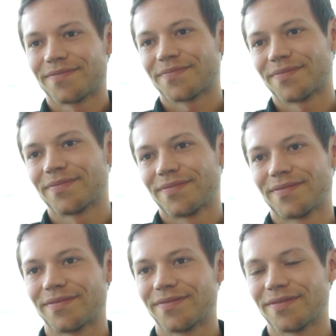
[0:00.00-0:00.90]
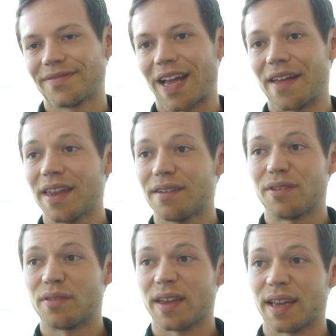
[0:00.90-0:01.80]
Mm -hmm. And then
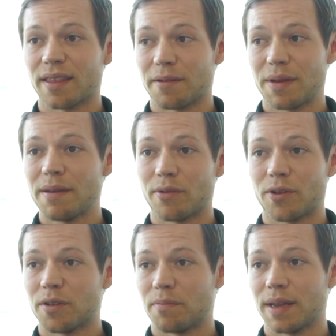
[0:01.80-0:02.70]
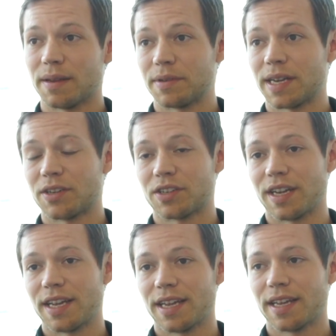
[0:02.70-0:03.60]
if you think that people could be
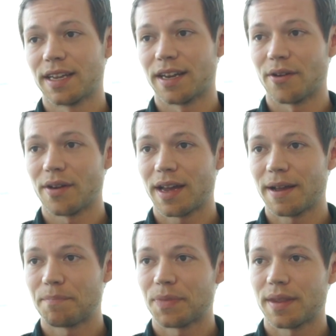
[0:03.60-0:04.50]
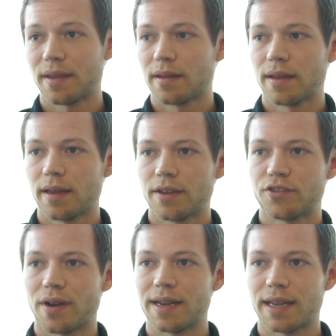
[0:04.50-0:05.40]
potentially you know
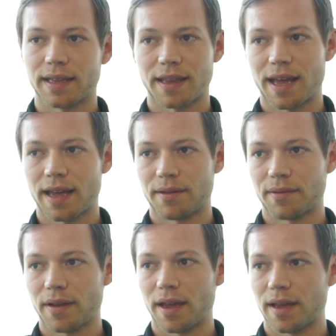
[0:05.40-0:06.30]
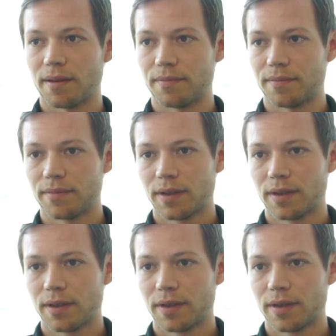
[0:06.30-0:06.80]
trading their um,